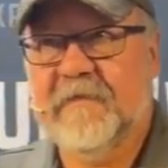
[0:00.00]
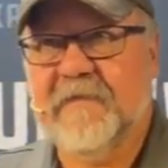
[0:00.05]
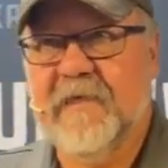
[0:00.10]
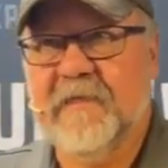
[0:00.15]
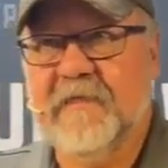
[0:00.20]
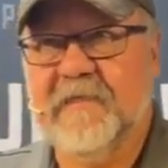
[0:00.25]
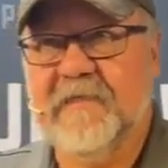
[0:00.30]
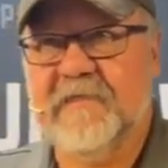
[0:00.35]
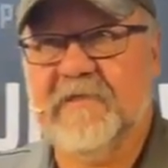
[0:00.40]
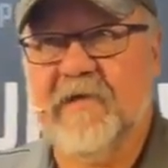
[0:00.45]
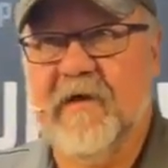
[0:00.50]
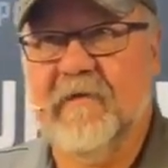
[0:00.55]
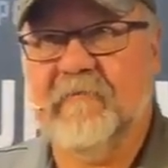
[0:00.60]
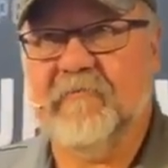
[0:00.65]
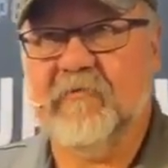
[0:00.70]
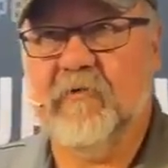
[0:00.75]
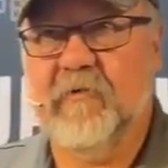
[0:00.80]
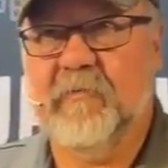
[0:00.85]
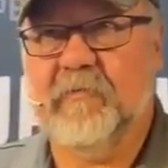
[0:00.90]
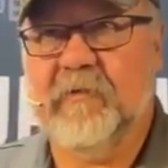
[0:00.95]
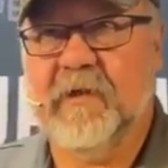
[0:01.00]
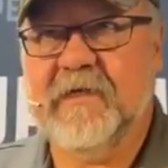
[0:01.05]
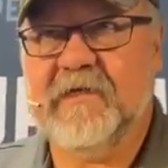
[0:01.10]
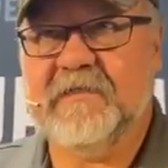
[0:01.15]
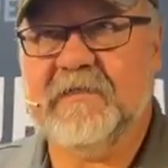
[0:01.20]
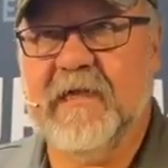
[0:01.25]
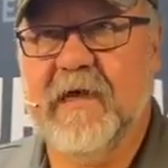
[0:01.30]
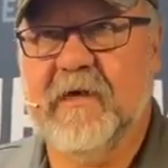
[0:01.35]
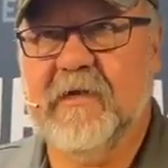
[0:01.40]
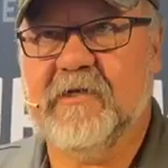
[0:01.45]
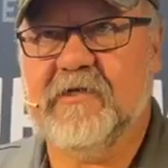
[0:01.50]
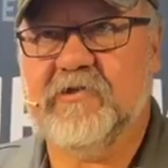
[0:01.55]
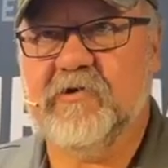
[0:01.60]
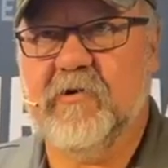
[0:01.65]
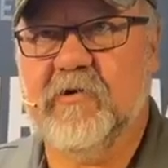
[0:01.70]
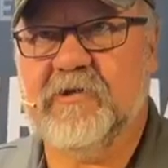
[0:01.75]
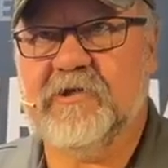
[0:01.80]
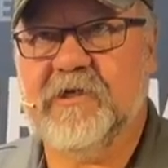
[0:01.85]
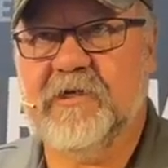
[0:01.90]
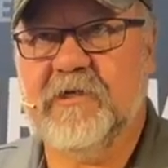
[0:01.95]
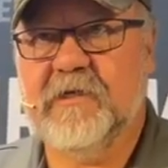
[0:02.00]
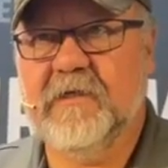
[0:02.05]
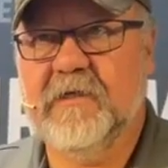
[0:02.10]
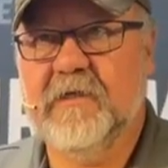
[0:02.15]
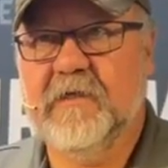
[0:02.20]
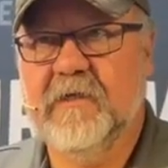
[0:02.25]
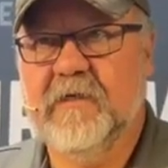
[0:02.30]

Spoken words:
sent this off to a place down in Georgia.